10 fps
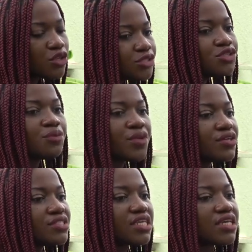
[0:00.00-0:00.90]
YouTube
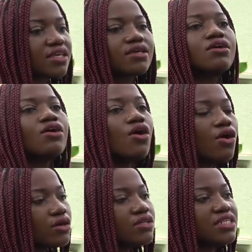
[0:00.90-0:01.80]
Music,
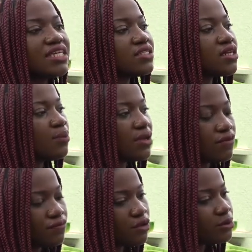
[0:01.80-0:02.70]
all the digital
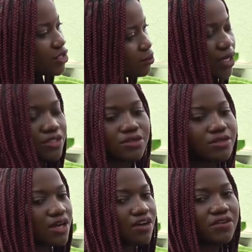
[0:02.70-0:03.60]
platforms. My
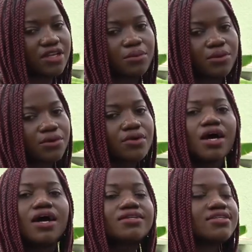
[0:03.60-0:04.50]
songs are available.
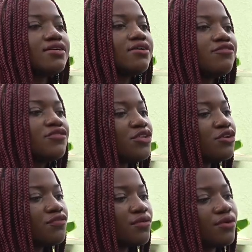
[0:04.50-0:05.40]
The
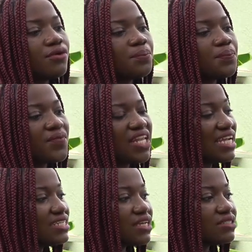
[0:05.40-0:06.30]
video for
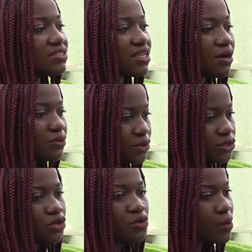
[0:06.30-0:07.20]
Like That is out
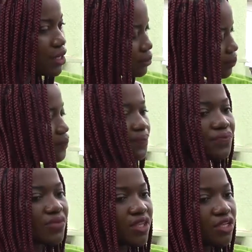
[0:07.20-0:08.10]
with Strongman.
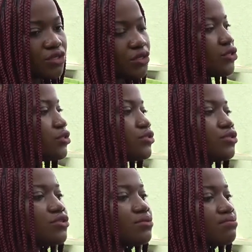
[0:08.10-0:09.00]
It's on
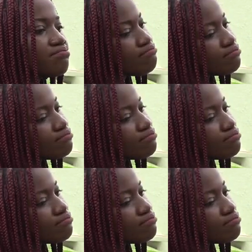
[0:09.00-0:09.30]
YouTube.